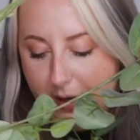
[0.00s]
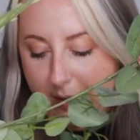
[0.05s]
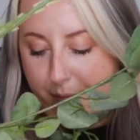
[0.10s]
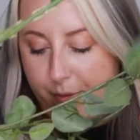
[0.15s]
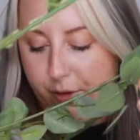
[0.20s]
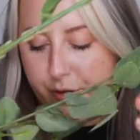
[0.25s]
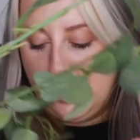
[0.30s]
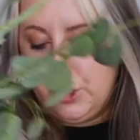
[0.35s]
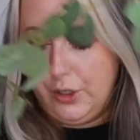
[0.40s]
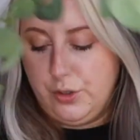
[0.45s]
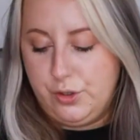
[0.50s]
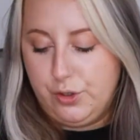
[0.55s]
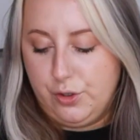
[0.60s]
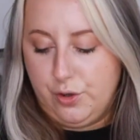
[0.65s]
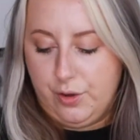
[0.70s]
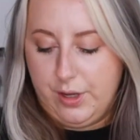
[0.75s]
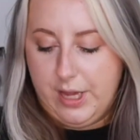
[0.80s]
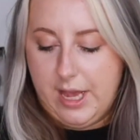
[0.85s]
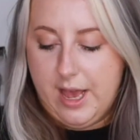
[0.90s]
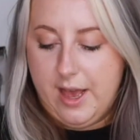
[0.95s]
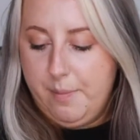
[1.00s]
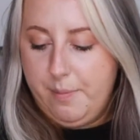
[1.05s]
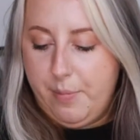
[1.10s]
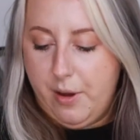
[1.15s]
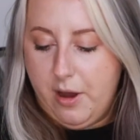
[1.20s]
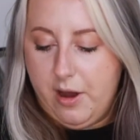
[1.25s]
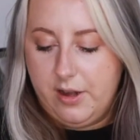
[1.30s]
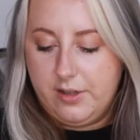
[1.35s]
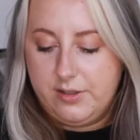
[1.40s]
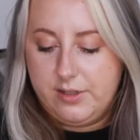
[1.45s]
I'm not too sure yet,
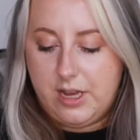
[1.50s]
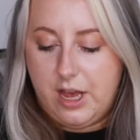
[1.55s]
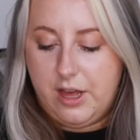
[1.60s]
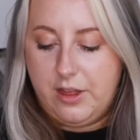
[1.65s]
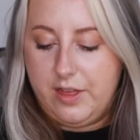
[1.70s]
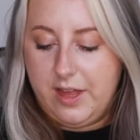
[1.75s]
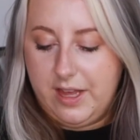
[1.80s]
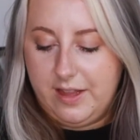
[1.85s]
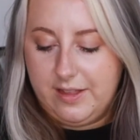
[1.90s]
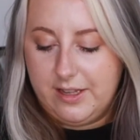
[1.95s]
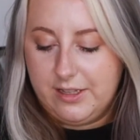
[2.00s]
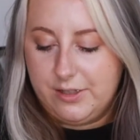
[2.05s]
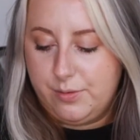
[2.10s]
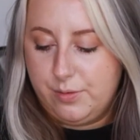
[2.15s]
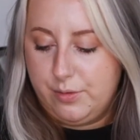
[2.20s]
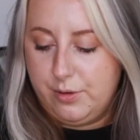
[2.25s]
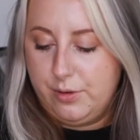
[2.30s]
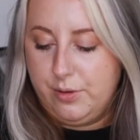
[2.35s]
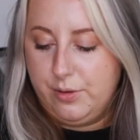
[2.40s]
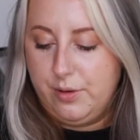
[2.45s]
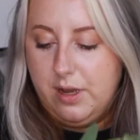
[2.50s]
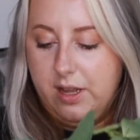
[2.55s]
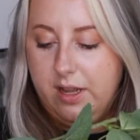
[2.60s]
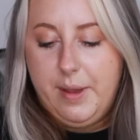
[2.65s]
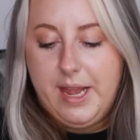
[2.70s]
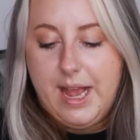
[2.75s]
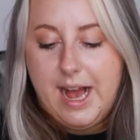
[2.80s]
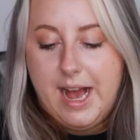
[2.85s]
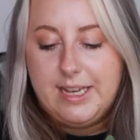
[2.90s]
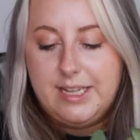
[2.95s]
but I think this will
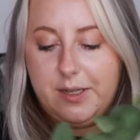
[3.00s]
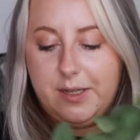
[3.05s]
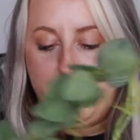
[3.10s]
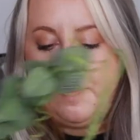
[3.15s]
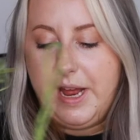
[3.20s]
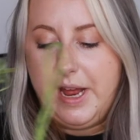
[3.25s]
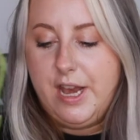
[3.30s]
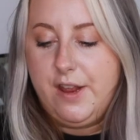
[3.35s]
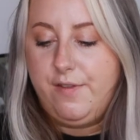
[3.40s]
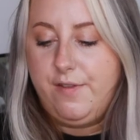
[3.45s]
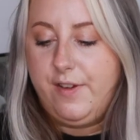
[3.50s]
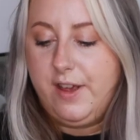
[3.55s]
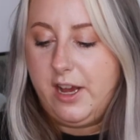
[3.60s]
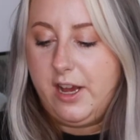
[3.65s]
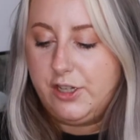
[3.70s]
be added benefit.